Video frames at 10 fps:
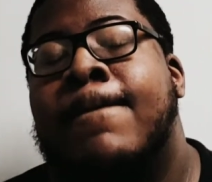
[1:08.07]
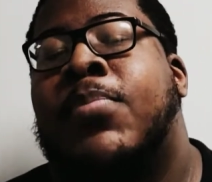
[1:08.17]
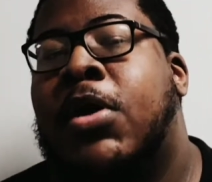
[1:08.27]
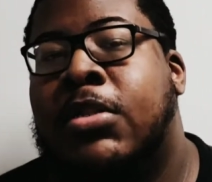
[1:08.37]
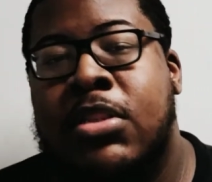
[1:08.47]

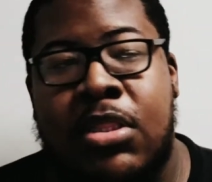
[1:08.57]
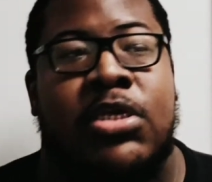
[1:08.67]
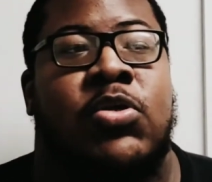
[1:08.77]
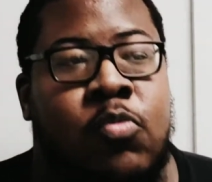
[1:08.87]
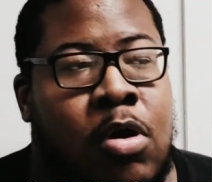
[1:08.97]
But
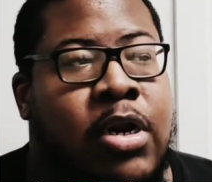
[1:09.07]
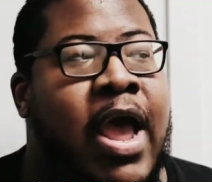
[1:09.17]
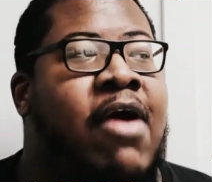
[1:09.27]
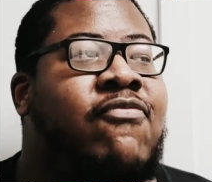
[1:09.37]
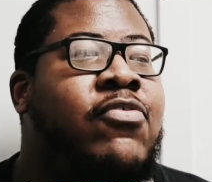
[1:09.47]
this one,
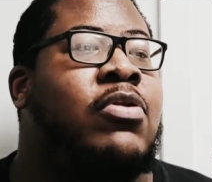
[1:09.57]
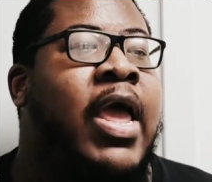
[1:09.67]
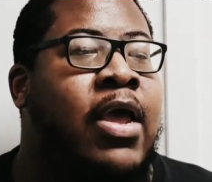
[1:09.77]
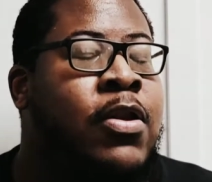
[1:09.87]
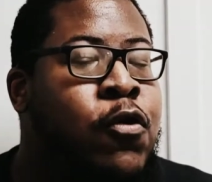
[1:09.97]
I feel
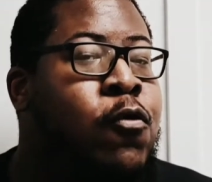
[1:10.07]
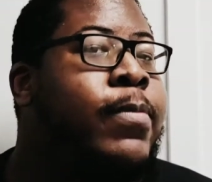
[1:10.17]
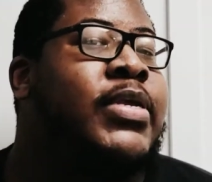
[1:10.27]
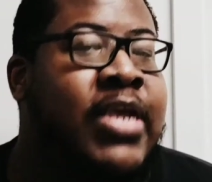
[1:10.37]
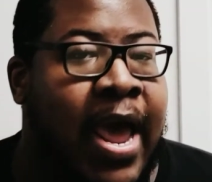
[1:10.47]
like Anubiis